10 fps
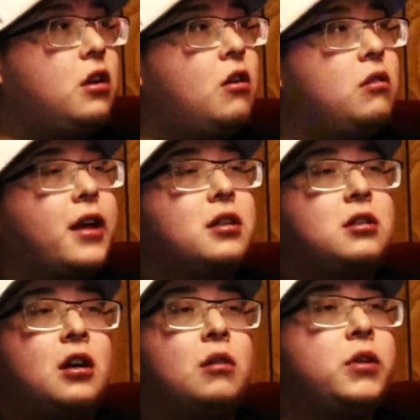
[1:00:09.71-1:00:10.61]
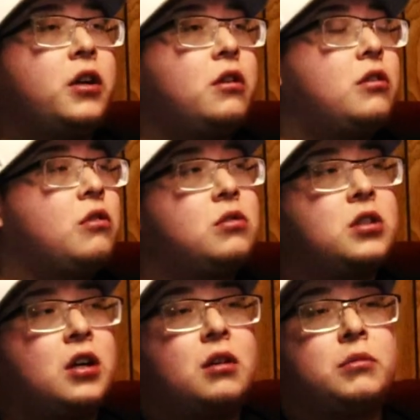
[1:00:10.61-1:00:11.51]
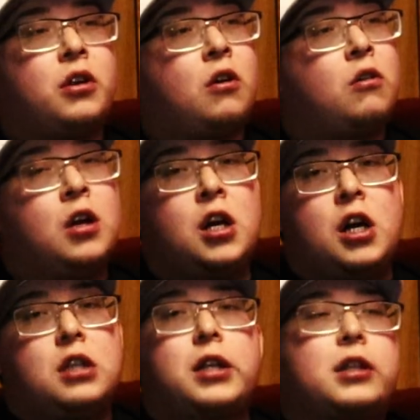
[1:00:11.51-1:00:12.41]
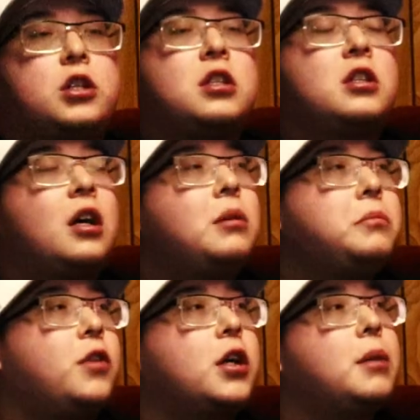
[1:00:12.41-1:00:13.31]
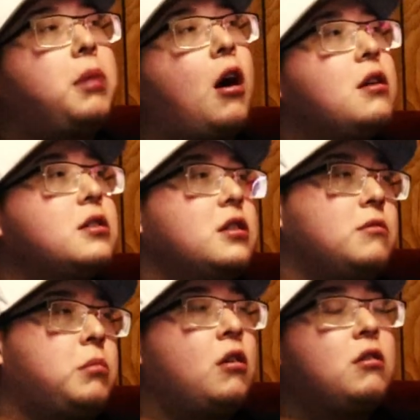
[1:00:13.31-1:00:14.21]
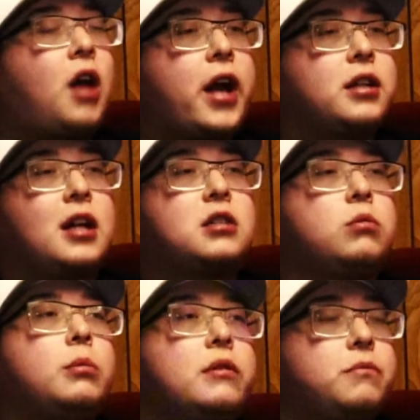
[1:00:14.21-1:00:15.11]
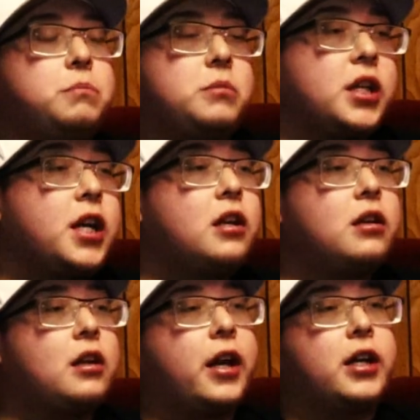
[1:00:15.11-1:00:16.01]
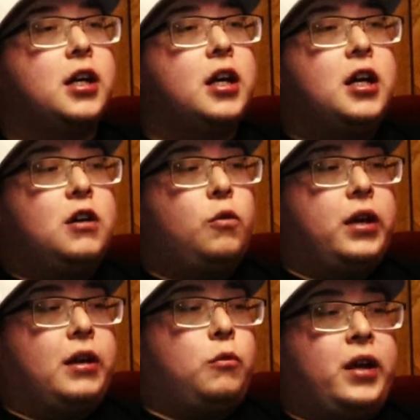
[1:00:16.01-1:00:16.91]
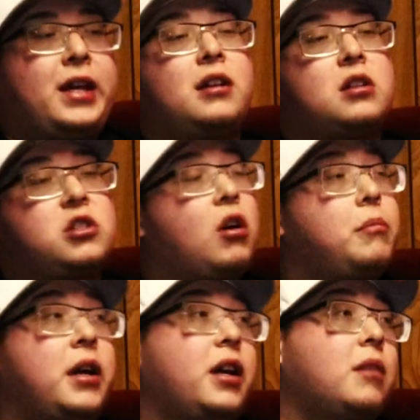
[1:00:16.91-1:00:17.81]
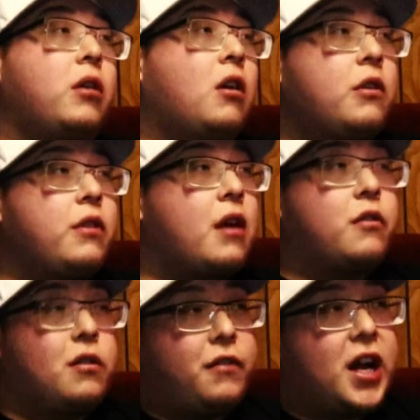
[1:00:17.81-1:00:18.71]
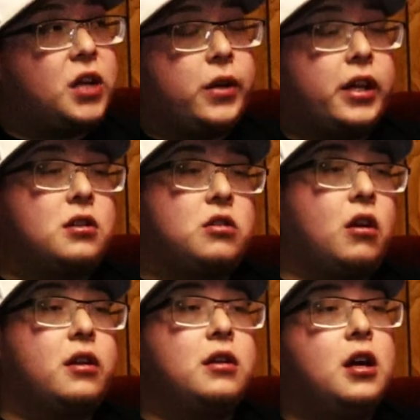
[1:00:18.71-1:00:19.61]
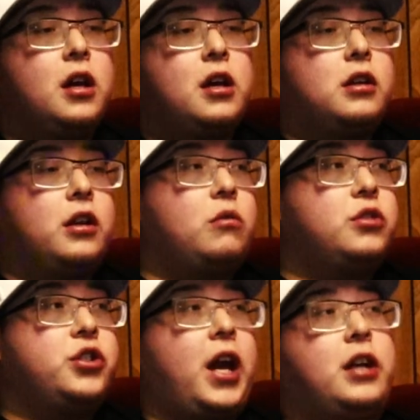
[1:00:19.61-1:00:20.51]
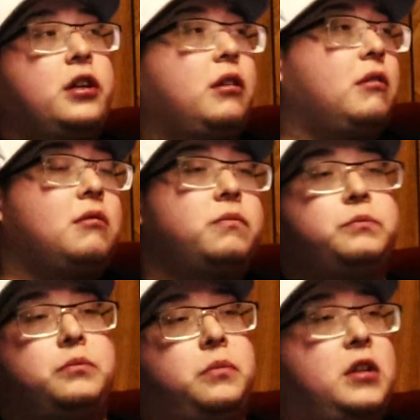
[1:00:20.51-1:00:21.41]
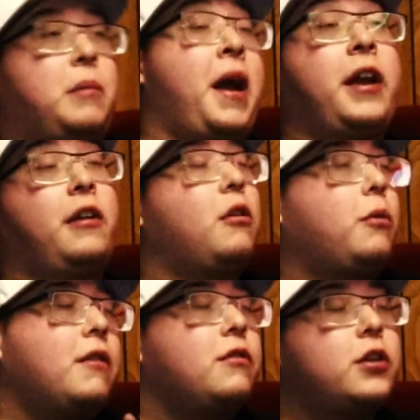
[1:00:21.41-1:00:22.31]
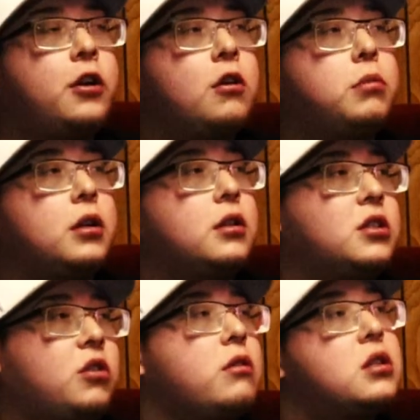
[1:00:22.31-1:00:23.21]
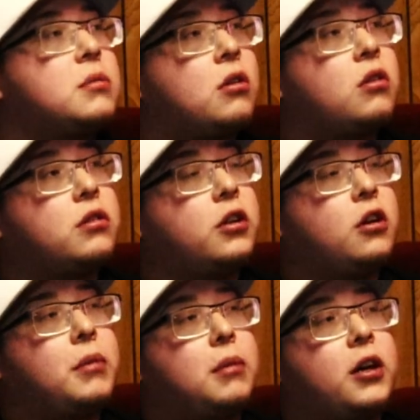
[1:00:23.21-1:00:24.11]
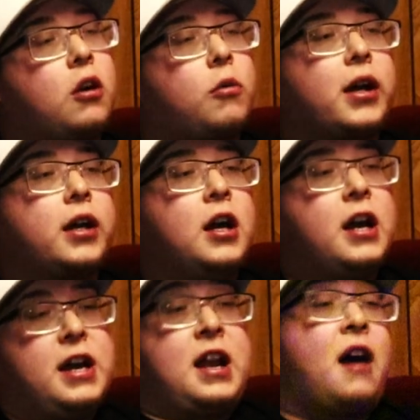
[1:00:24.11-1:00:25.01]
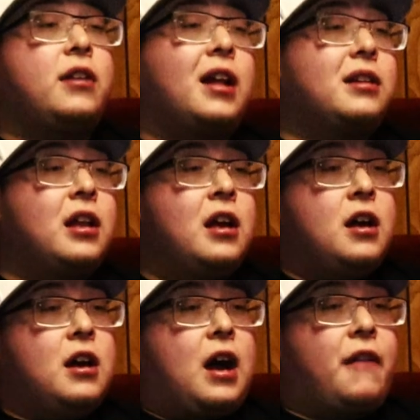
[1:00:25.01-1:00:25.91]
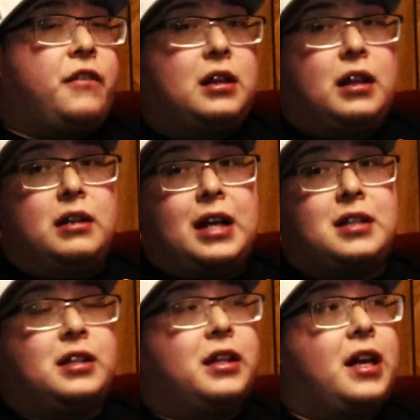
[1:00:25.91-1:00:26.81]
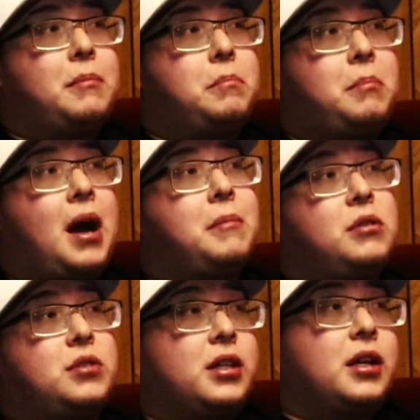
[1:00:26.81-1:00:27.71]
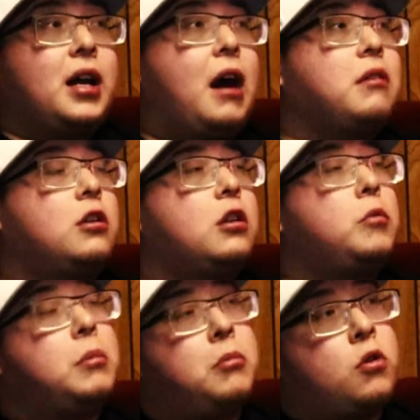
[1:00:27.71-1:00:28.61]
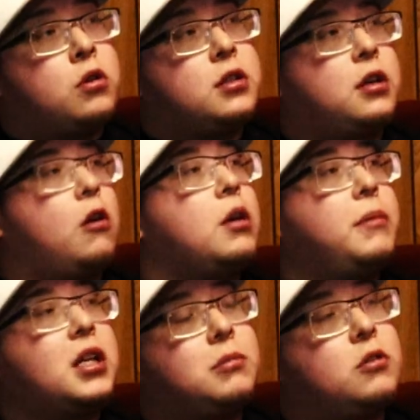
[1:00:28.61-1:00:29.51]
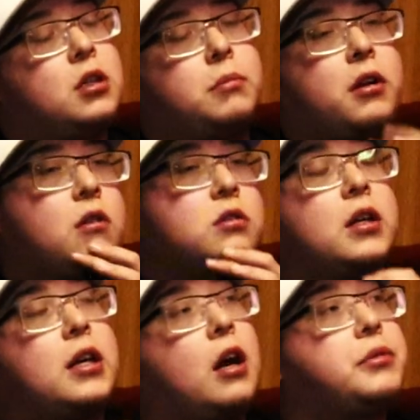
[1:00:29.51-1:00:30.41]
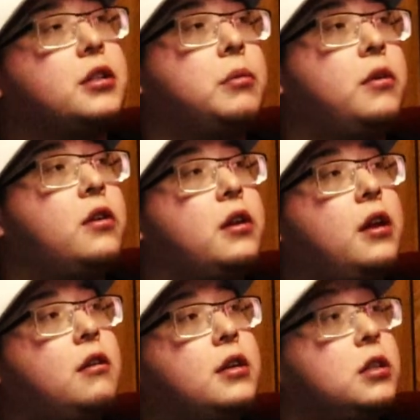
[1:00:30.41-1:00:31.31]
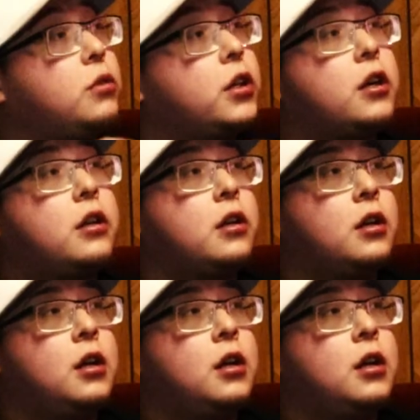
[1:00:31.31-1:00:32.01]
You know, like something we need to do. Something, you know, like just something fucking positive, bro. Like that's what we need. And like we ain't gonna start big, bro. I know that for a fact. We ain't gonna start, you know, changing the mayor or whatever, you know. But starting small, you know, maybe get our And I feel like that's gonna get my music out there a little bit more. And it's like, oh, he makes music, but also he helps the community out. He's really good.